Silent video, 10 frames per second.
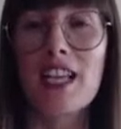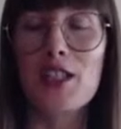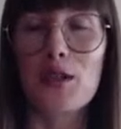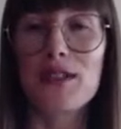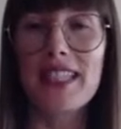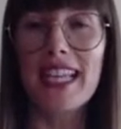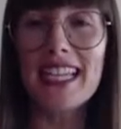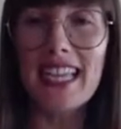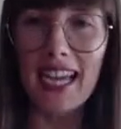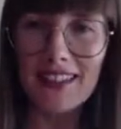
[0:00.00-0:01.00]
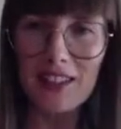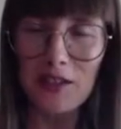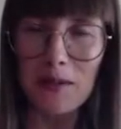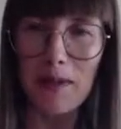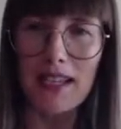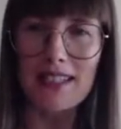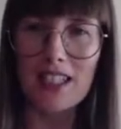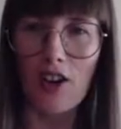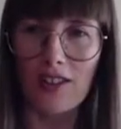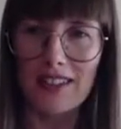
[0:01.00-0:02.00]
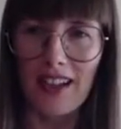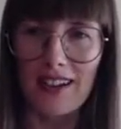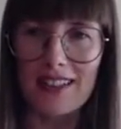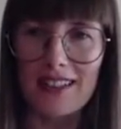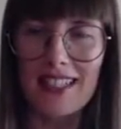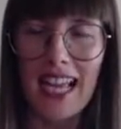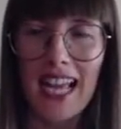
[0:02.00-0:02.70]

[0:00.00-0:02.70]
So they get to the best contacts.